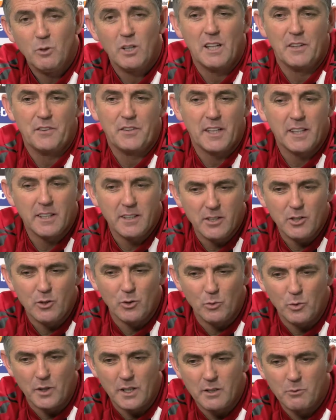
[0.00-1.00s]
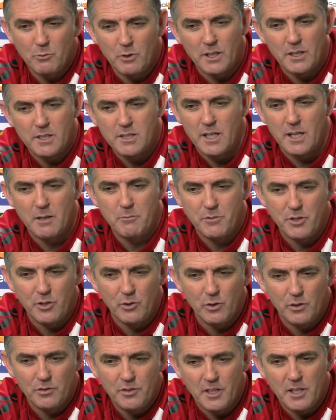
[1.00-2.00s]
Well, I think, you know, we accept, you
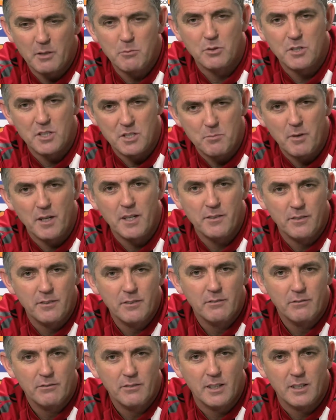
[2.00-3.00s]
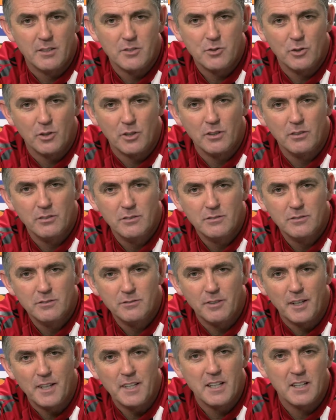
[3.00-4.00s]
know, if you're able to spend that sort of
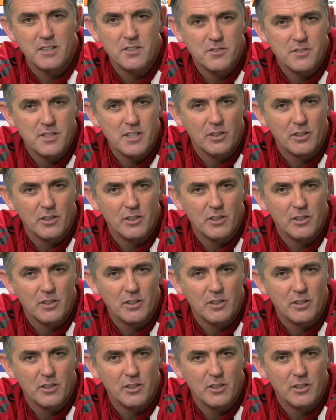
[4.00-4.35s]
finance,